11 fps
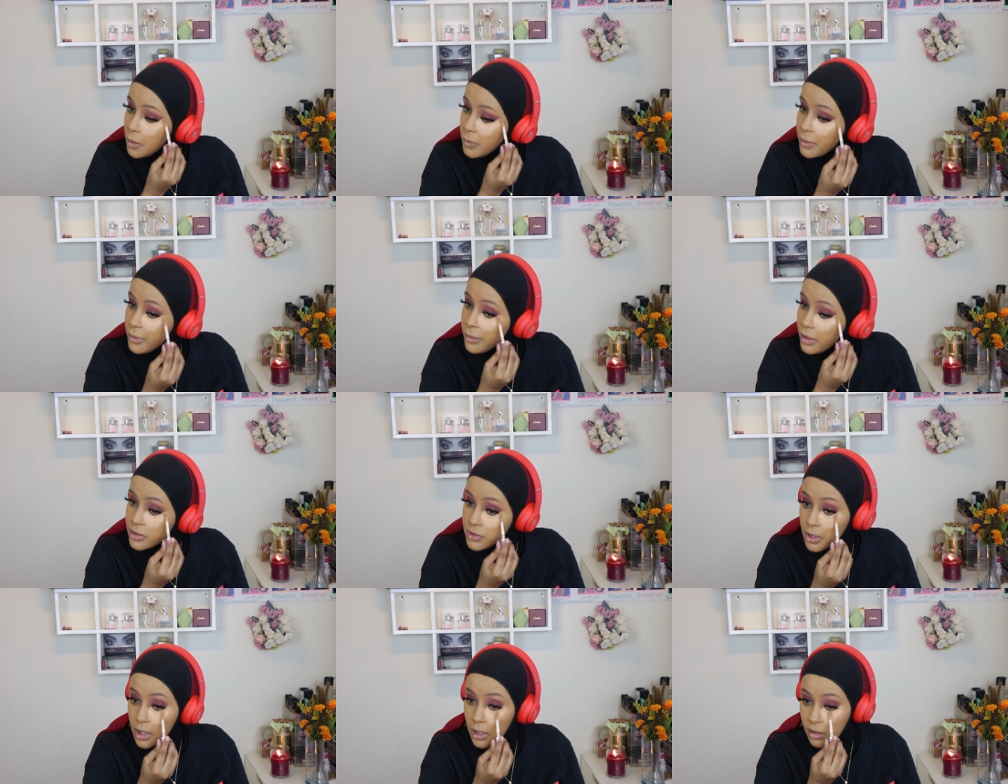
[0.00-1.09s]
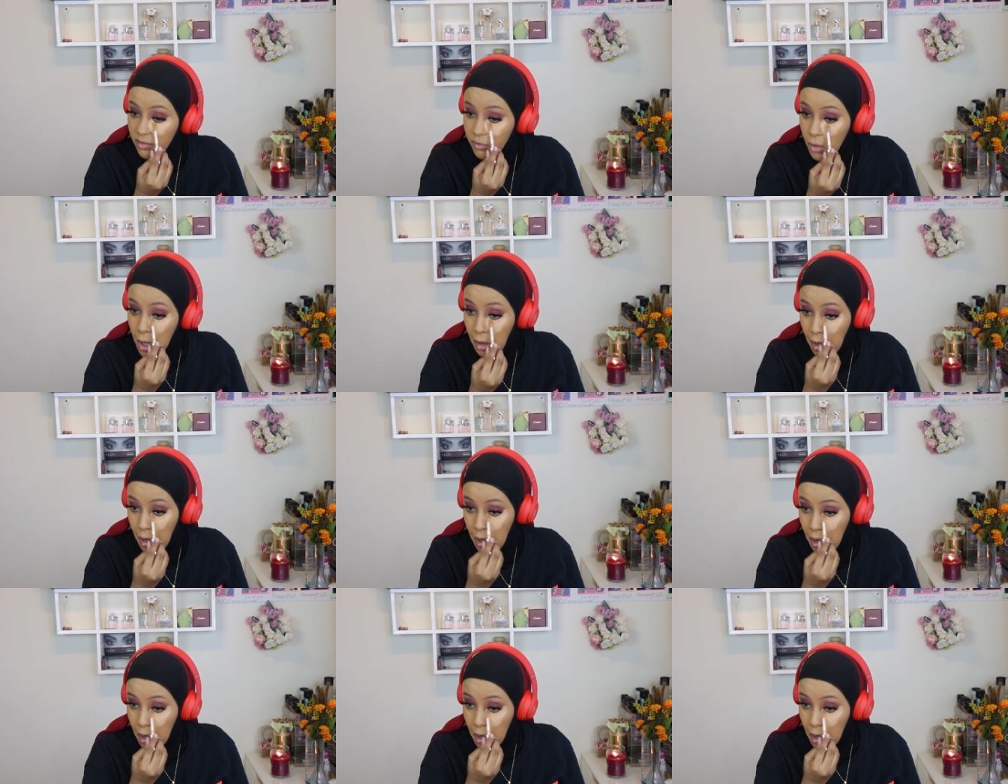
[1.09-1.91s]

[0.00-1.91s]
Maybe I'm not drinking enough water.